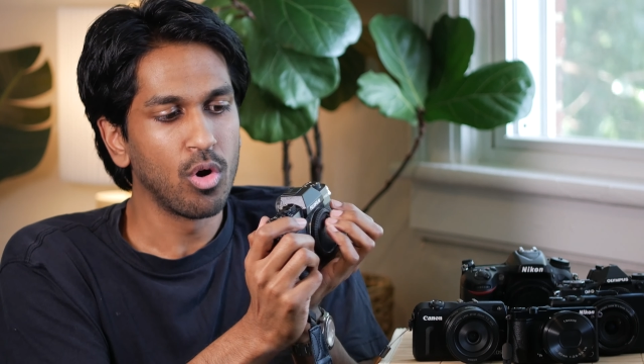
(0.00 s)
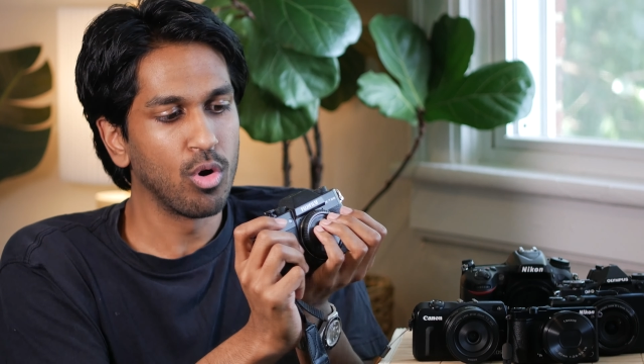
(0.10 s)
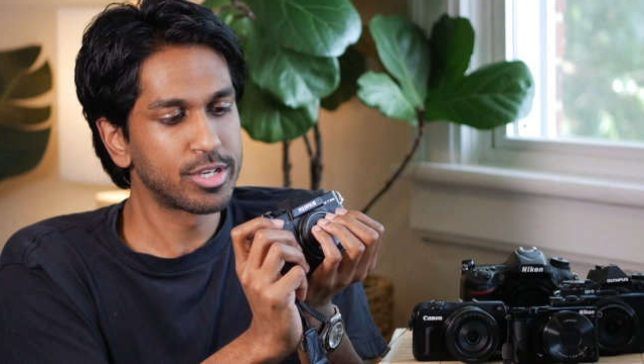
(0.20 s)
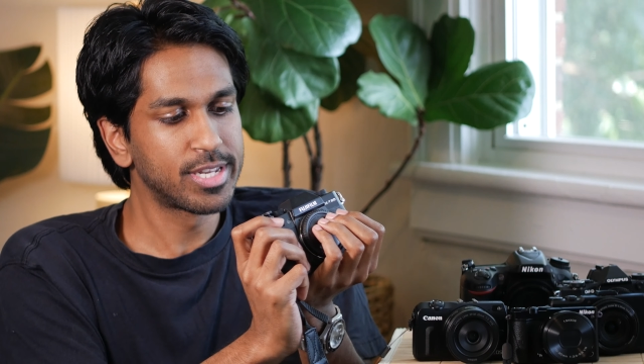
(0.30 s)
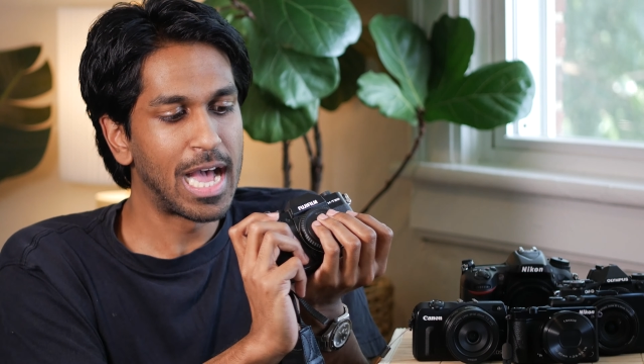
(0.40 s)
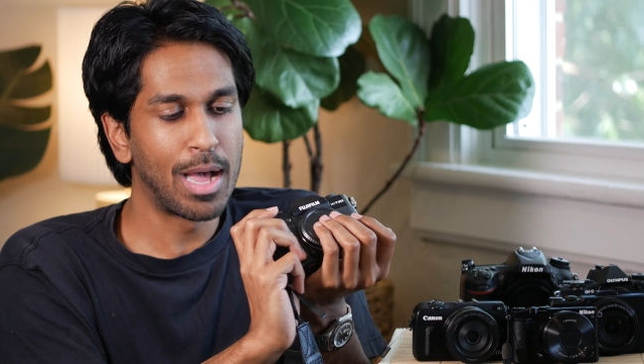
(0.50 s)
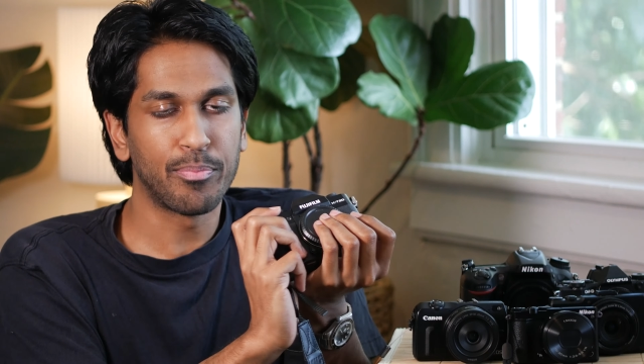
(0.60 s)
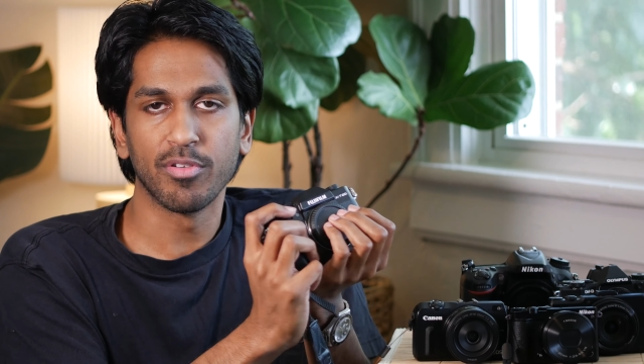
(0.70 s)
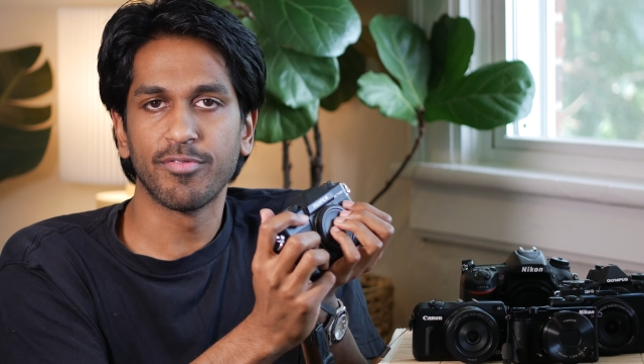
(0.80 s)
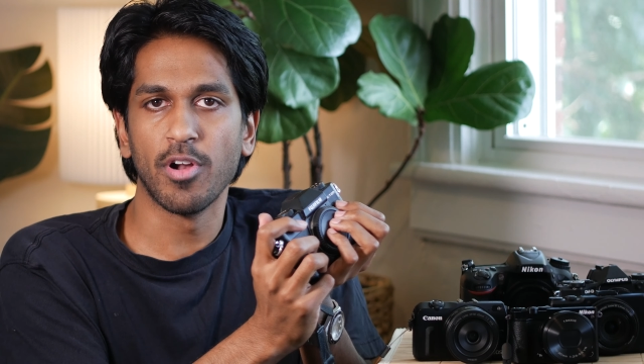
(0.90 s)
or a
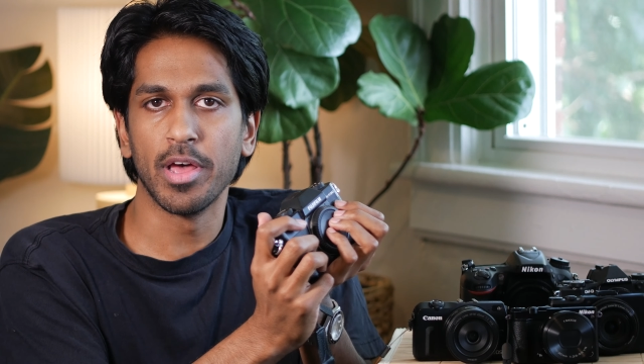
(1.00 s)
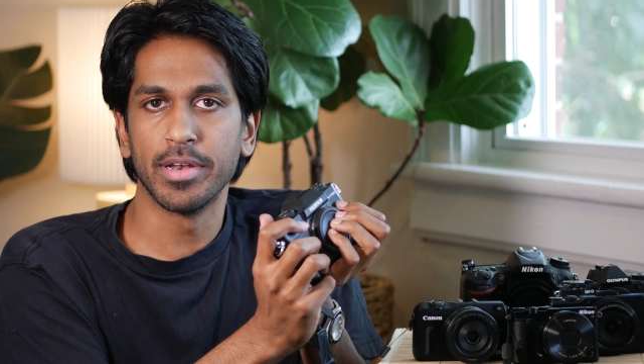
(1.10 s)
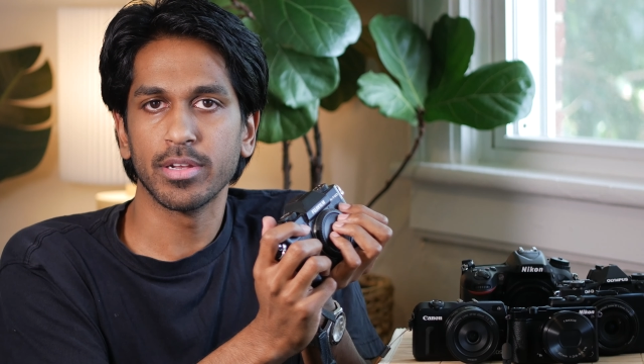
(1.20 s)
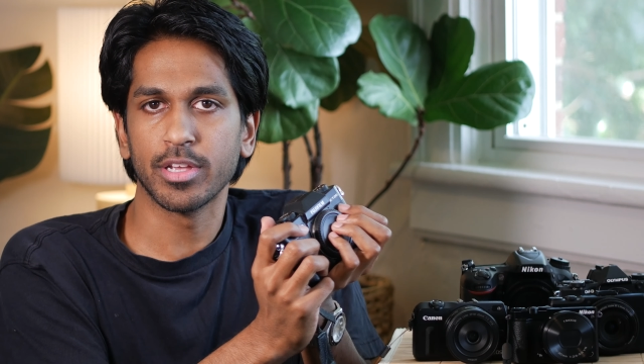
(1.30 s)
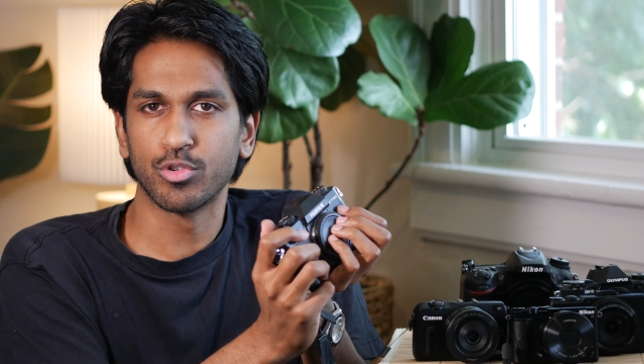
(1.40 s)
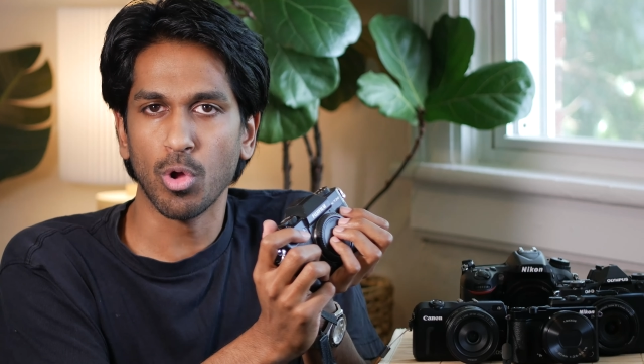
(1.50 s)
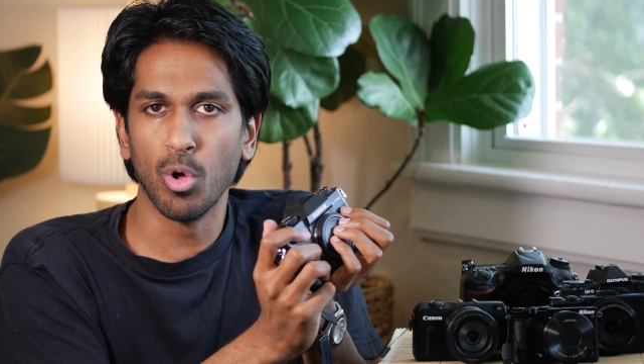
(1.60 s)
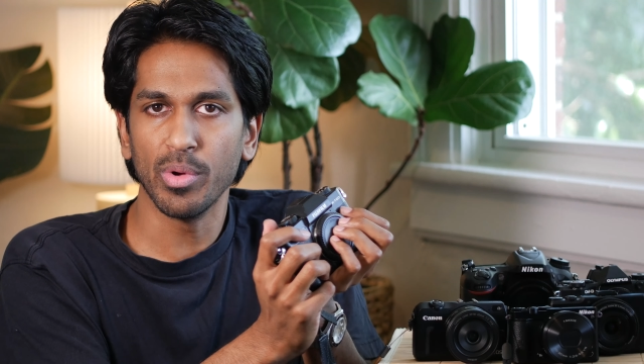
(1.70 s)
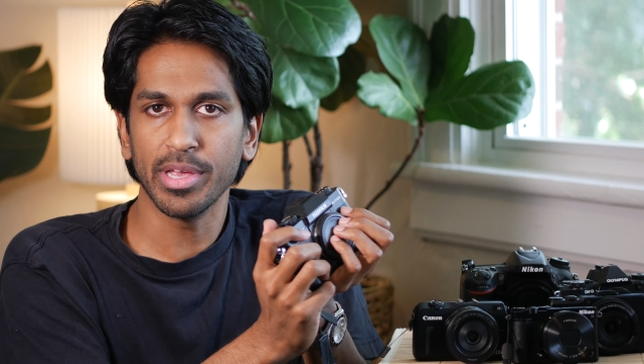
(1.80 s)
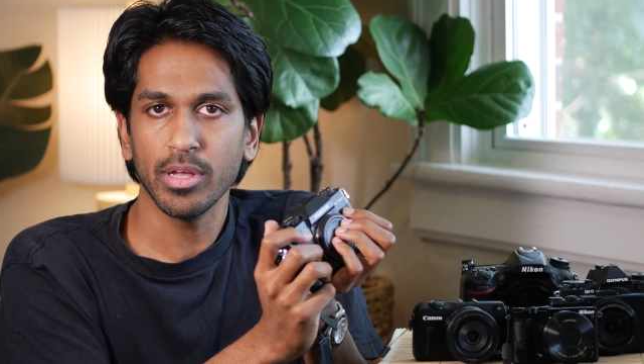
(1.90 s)
top or front
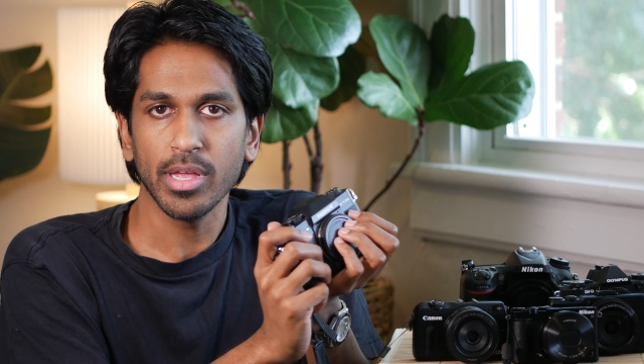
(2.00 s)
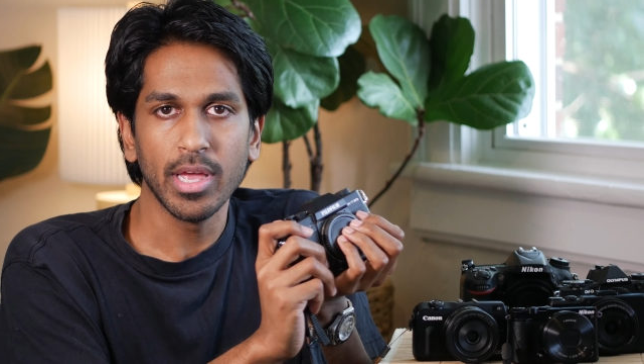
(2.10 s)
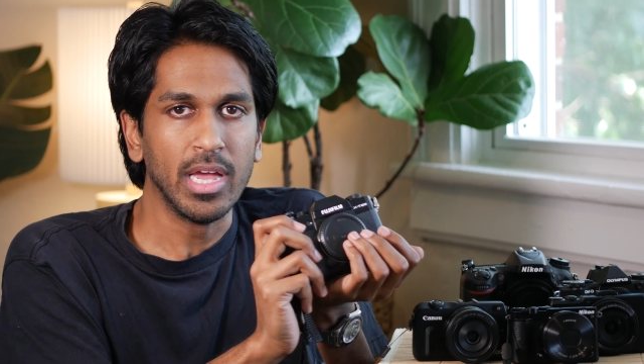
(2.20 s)
control wheel.